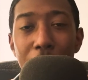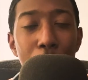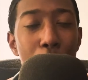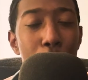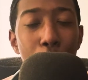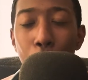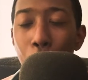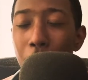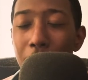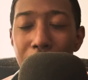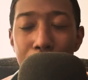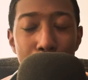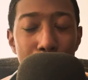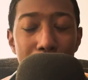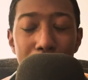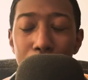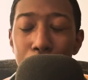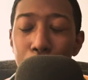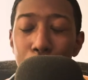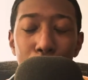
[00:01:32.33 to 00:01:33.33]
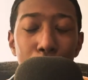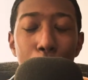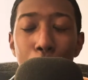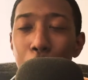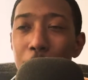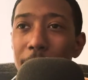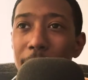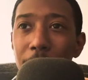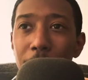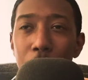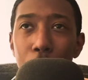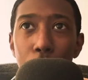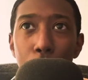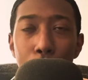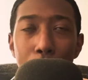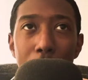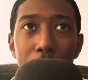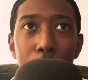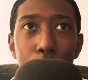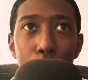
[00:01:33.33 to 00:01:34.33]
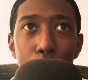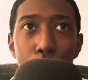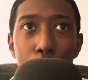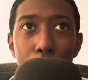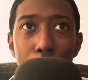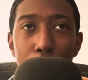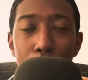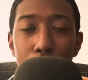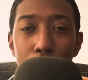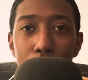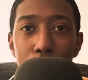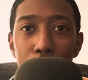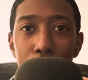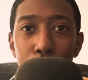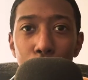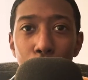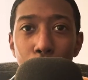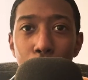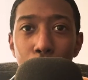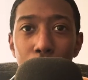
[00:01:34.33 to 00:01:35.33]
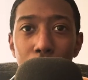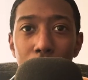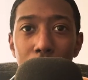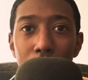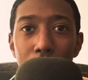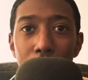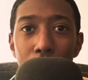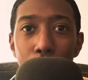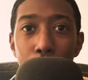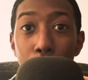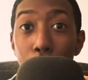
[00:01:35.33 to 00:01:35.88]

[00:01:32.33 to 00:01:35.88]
I don't know why, but for some reason it reminds me of the song